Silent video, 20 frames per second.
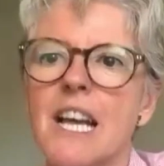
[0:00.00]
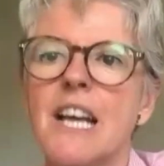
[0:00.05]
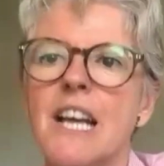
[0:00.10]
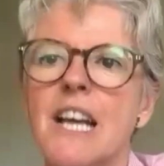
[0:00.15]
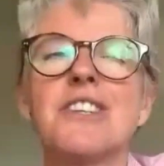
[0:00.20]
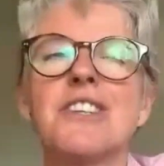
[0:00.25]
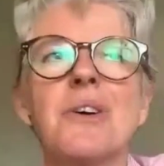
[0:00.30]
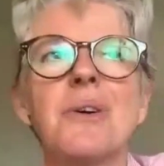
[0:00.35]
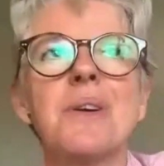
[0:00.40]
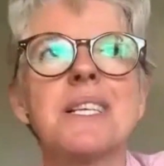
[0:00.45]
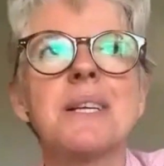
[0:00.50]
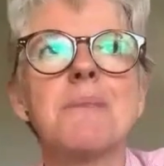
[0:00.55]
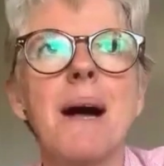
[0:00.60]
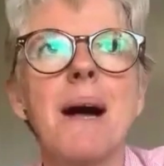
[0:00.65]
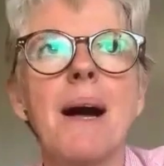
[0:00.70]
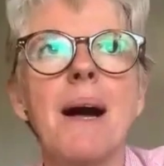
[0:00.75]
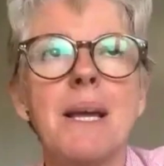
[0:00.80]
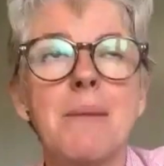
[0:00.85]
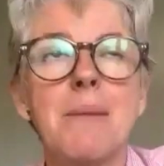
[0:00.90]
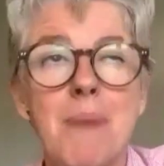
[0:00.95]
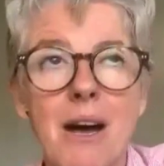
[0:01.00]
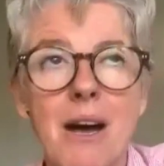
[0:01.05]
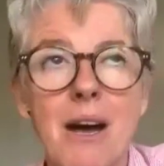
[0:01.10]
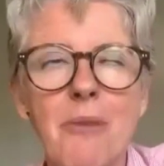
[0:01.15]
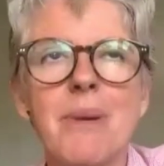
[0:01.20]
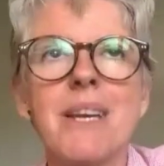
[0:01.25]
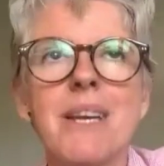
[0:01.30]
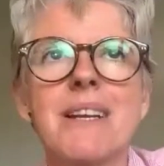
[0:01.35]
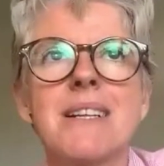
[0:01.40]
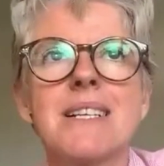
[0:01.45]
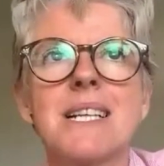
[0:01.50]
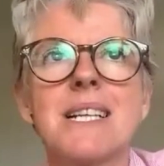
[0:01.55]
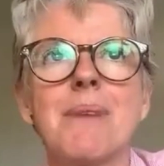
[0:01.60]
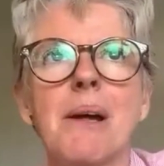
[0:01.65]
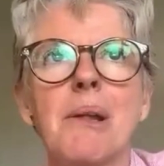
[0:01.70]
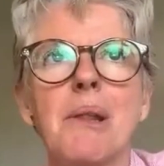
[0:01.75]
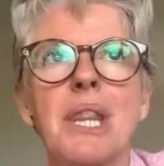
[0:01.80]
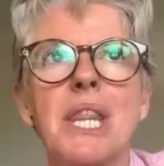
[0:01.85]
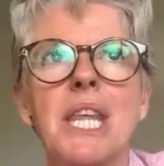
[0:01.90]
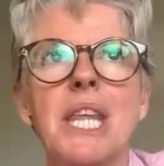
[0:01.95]
So it's about, in my opinion, it's
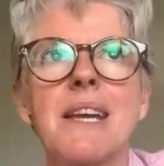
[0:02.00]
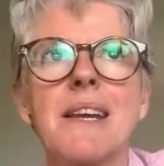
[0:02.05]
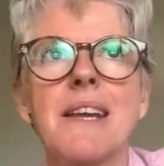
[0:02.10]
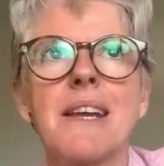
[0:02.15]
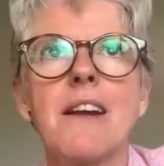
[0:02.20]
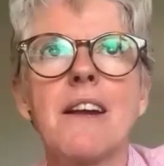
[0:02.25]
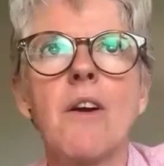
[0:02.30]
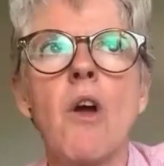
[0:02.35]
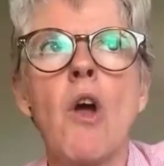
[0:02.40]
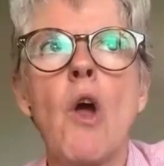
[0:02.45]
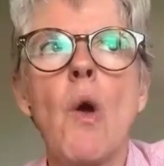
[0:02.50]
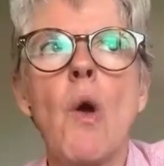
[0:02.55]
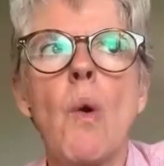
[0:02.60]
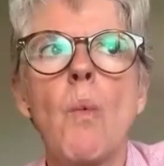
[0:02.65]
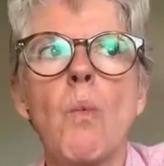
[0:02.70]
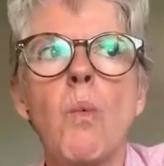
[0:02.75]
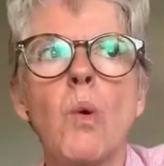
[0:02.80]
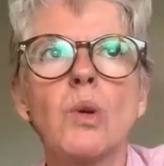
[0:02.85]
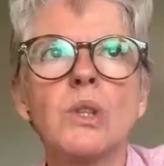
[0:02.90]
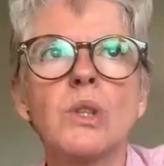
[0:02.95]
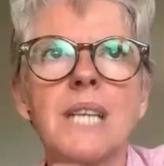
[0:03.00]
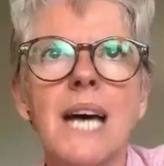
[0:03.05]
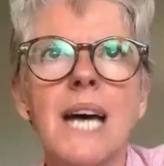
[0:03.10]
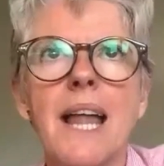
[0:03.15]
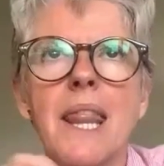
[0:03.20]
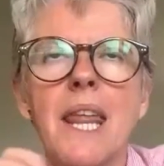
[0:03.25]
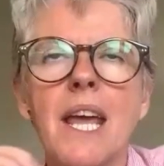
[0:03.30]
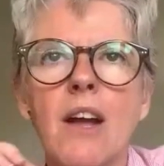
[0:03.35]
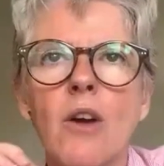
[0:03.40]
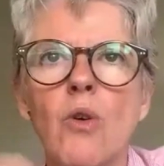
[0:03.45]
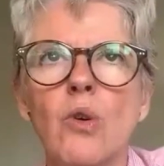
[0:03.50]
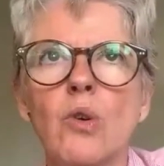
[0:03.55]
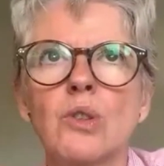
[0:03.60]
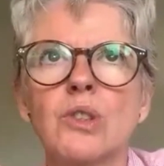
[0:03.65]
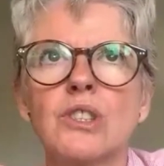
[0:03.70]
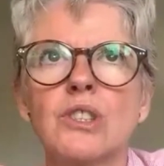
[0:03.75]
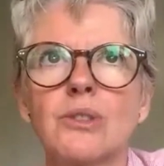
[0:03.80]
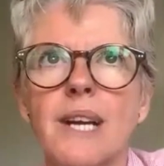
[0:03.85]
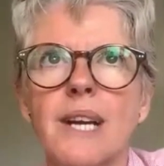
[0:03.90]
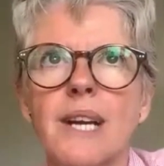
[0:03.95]
about thinking, what are the core
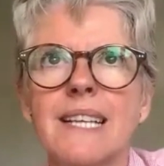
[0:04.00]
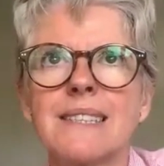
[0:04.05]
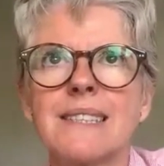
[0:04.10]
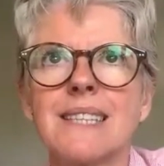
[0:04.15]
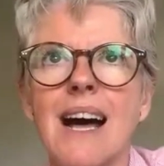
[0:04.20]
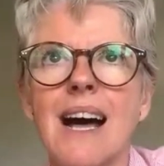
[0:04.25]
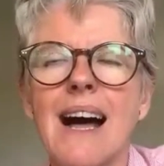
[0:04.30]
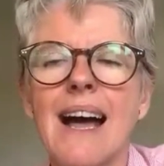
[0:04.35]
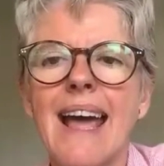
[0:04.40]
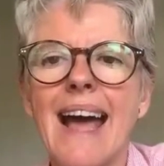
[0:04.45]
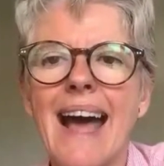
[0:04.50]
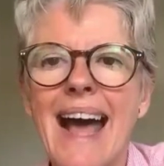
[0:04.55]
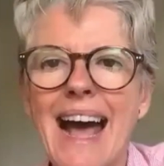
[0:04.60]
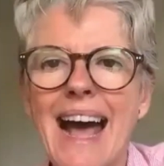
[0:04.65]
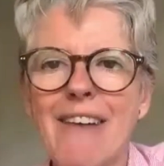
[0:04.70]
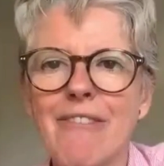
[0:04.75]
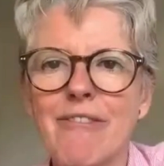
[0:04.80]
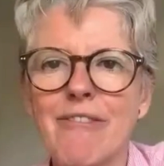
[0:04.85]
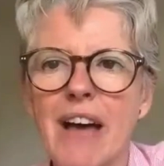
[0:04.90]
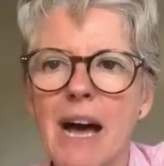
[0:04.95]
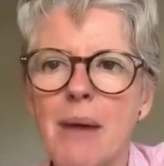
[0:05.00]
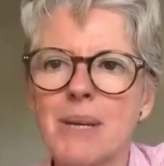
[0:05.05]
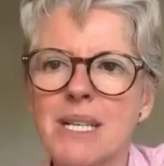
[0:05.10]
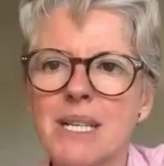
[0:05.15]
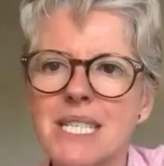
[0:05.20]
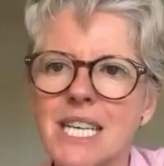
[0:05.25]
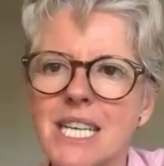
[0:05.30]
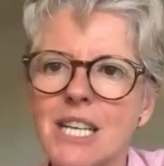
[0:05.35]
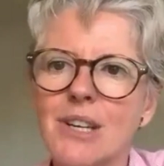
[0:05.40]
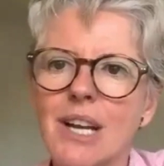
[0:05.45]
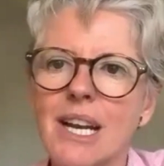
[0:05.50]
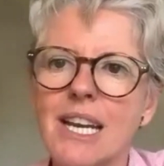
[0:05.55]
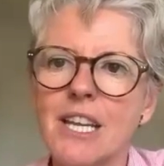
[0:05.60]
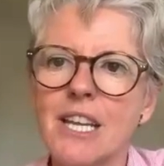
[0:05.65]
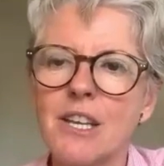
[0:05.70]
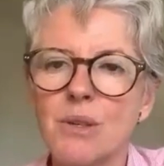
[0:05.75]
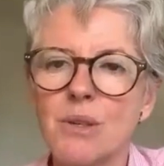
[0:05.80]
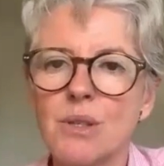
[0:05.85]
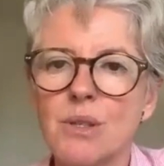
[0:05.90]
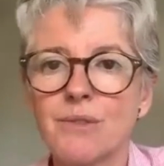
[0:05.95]
strengths that I have that are particularly
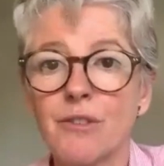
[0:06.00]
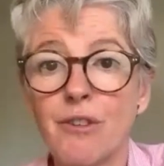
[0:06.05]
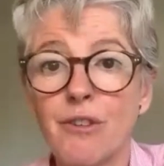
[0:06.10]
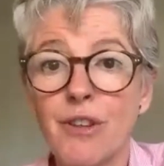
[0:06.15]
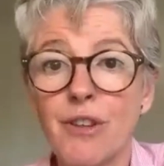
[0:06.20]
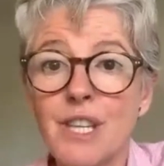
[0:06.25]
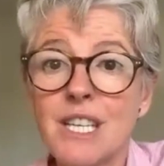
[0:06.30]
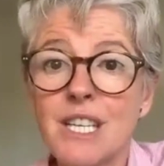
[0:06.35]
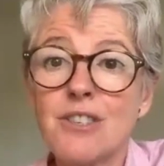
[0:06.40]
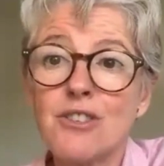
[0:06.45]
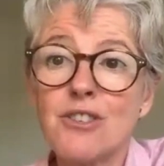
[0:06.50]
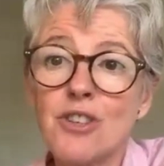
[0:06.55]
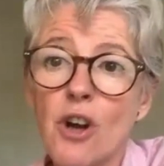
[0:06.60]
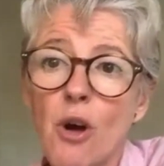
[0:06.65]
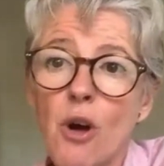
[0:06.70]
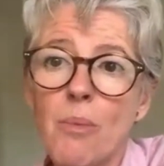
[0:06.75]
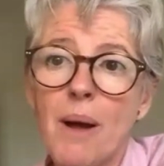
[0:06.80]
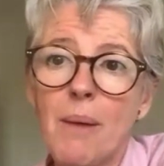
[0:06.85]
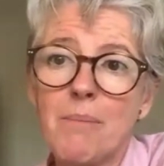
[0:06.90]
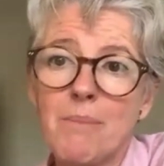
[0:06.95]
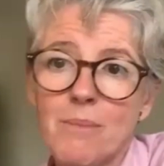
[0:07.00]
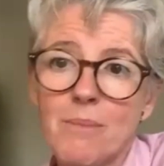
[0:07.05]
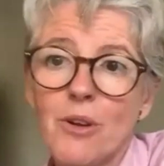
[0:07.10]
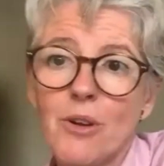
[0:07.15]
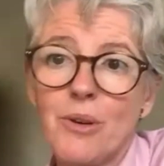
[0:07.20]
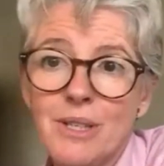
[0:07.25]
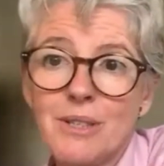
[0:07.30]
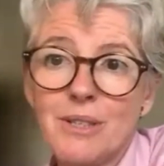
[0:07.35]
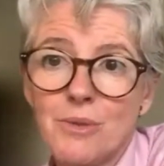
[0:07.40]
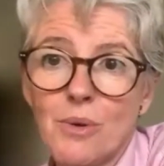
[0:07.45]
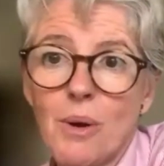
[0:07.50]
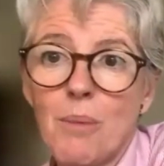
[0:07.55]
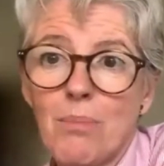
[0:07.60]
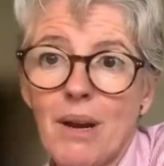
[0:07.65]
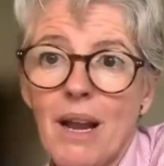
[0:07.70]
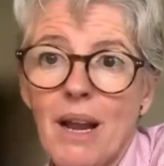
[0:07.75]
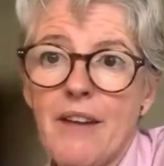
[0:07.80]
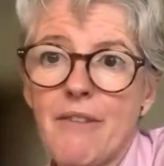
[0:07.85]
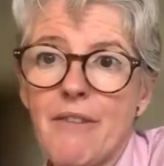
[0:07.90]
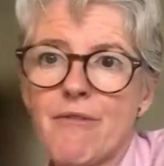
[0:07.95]
useful for this job I'm going to
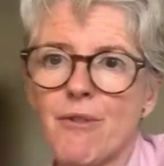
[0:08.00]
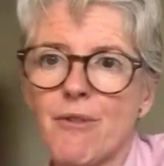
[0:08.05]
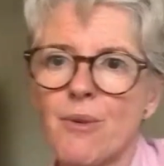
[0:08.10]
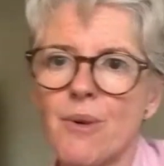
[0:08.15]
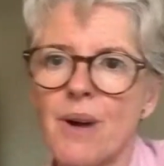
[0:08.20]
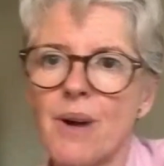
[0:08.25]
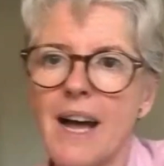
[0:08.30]
apply for?